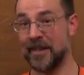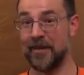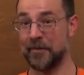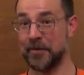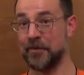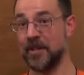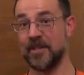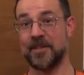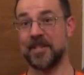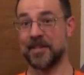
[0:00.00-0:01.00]
now up to
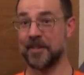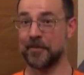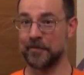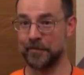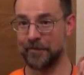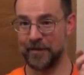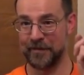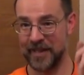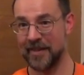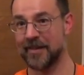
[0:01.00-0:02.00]

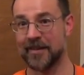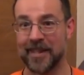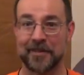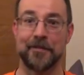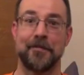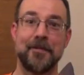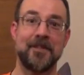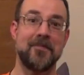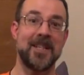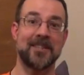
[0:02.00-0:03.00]
650, so an extra
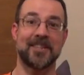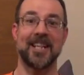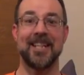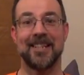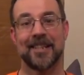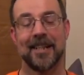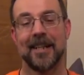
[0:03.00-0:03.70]
50 meters gained,